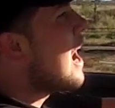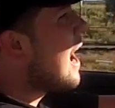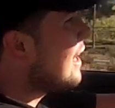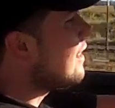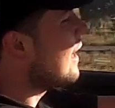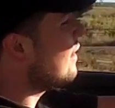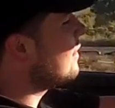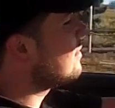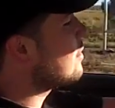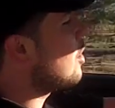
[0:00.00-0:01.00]
I like
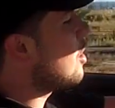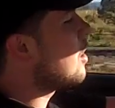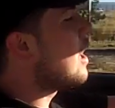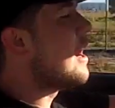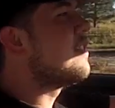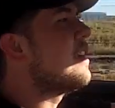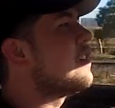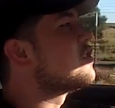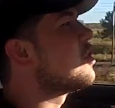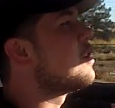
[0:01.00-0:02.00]
this car. I think
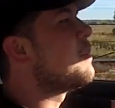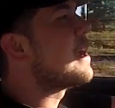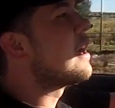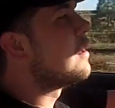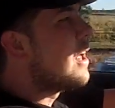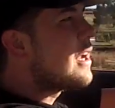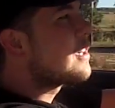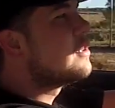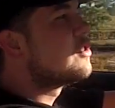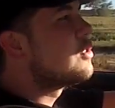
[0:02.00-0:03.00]
it's going to make a lot
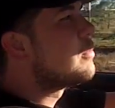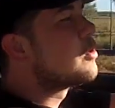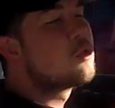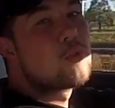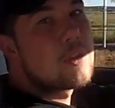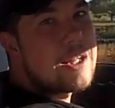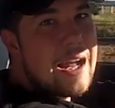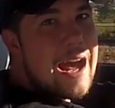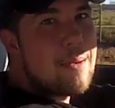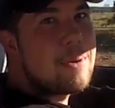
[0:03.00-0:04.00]
of consumers really
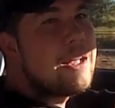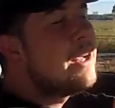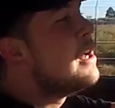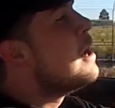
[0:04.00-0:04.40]
happy.